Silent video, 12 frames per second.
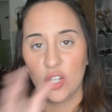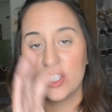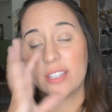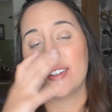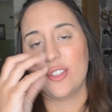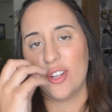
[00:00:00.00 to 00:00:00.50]

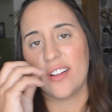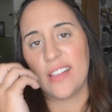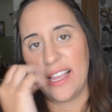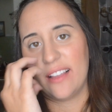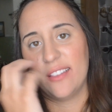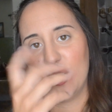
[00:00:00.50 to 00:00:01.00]
it's gonna look
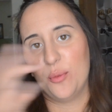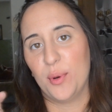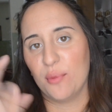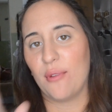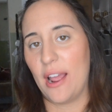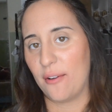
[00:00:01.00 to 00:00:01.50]
like a little
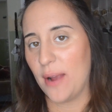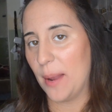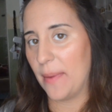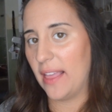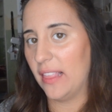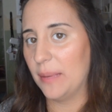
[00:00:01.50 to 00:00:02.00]
bit red
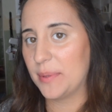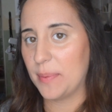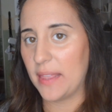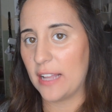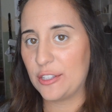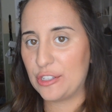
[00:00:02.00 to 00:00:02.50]
around my lips,
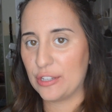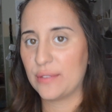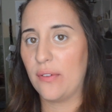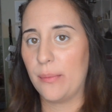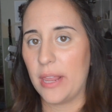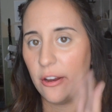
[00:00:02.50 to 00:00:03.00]
but that's just
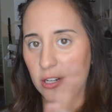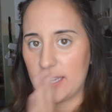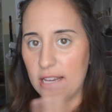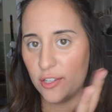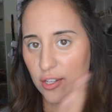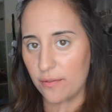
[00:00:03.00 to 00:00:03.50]
from
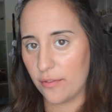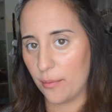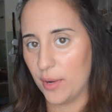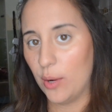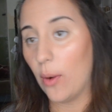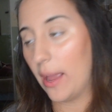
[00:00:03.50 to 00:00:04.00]
irritation from
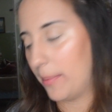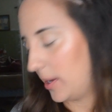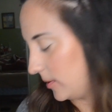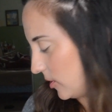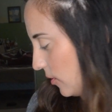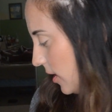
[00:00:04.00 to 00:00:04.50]
me
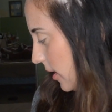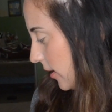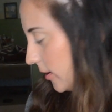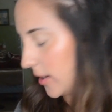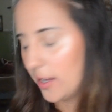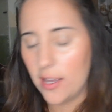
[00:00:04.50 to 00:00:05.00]
wiping so
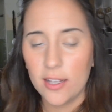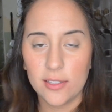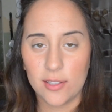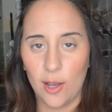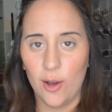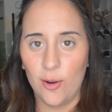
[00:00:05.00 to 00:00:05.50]
hard.
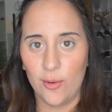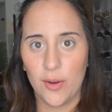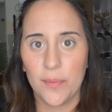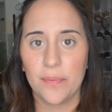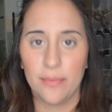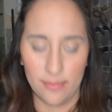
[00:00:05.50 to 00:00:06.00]
So
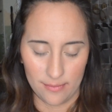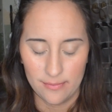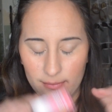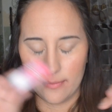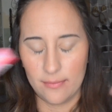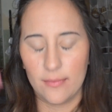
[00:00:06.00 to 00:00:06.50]

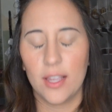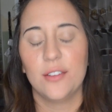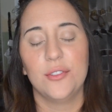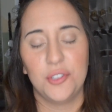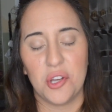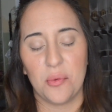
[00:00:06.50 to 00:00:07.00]

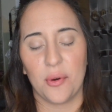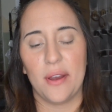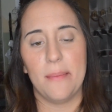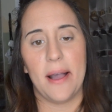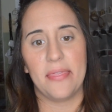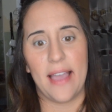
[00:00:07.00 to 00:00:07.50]
don't worry
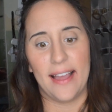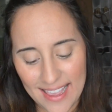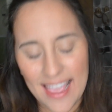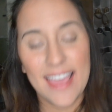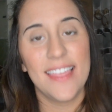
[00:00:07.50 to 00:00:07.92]
about that.